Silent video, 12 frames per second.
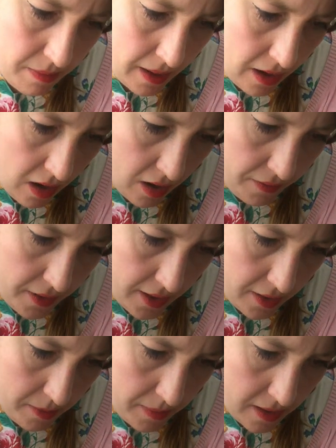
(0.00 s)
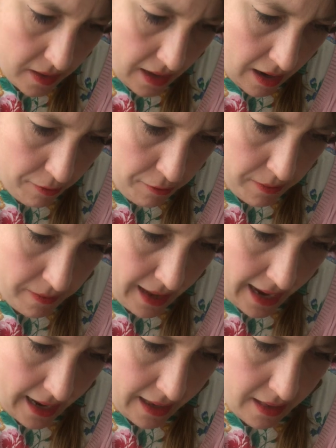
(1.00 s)
about ½ centimetre down from
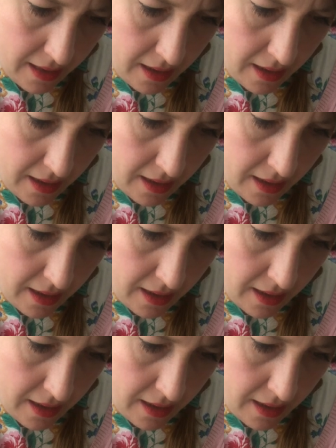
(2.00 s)
that,